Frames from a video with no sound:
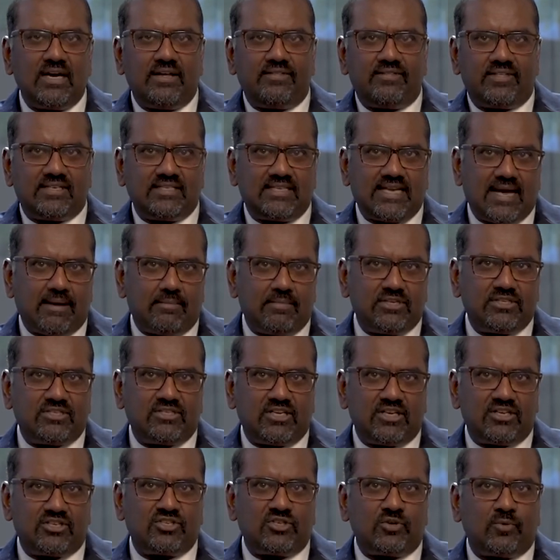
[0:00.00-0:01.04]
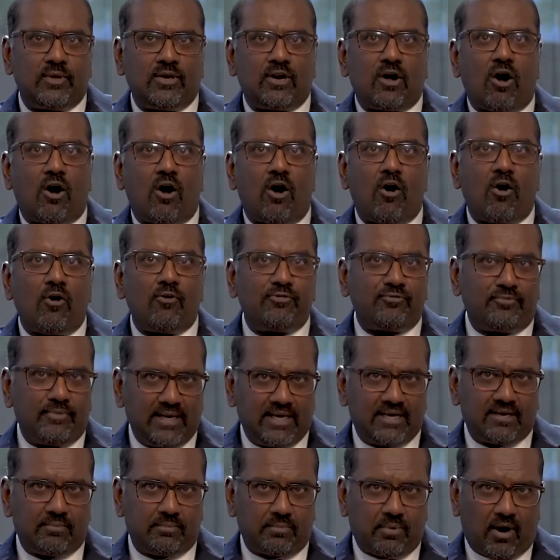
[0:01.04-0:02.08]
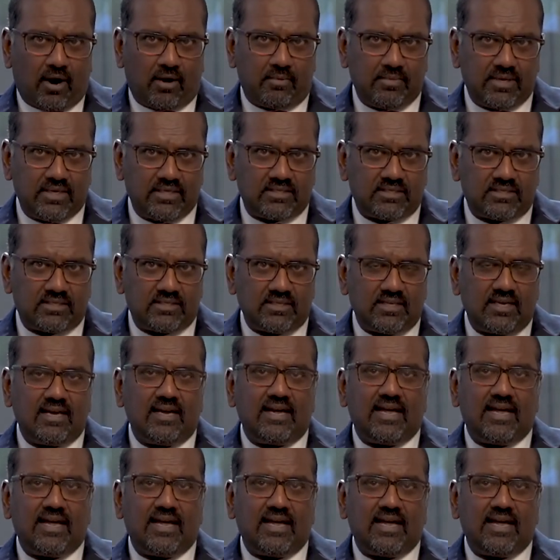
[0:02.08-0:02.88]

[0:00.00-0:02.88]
the damaged tissue in all three compartments